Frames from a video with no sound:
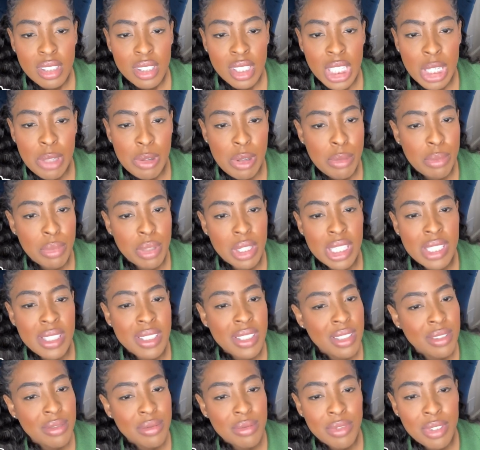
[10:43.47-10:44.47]
Can we
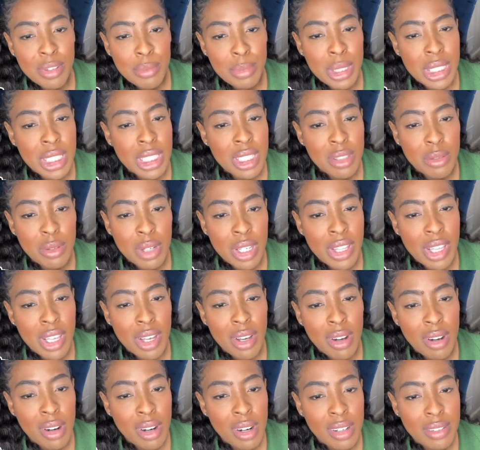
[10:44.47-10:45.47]
blame them for being the way
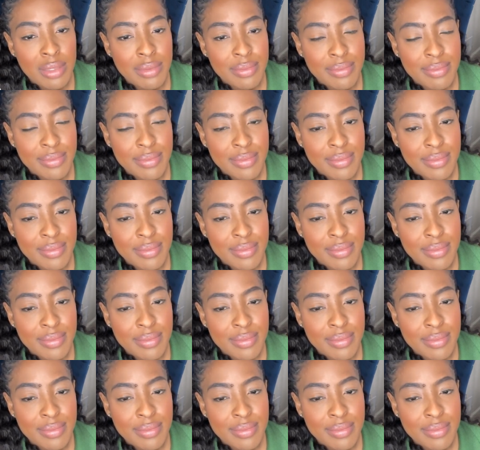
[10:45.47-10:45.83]
they are?